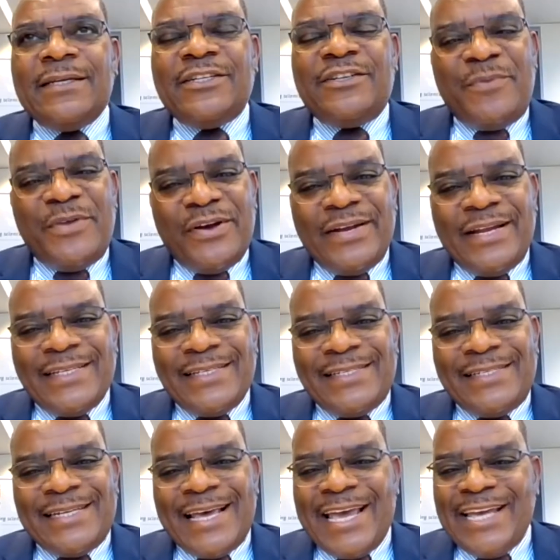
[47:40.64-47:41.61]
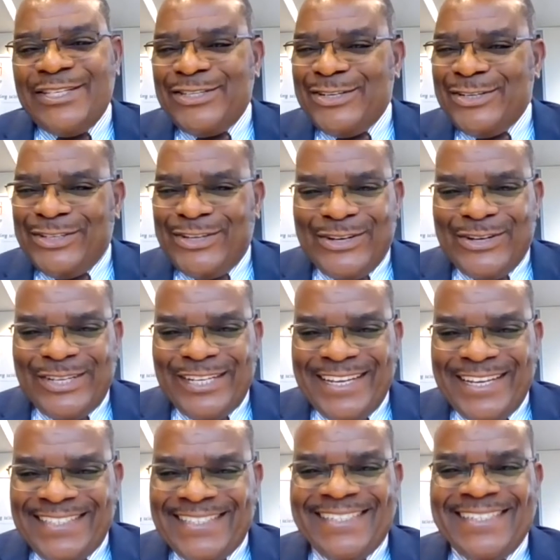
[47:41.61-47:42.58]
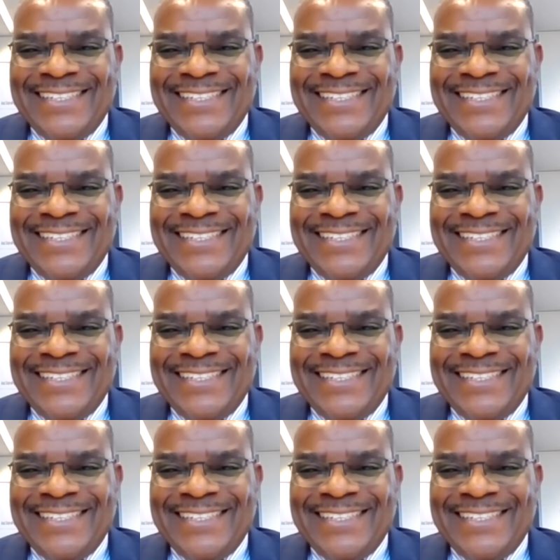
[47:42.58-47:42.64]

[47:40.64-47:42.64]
To be honest, I do not know yet,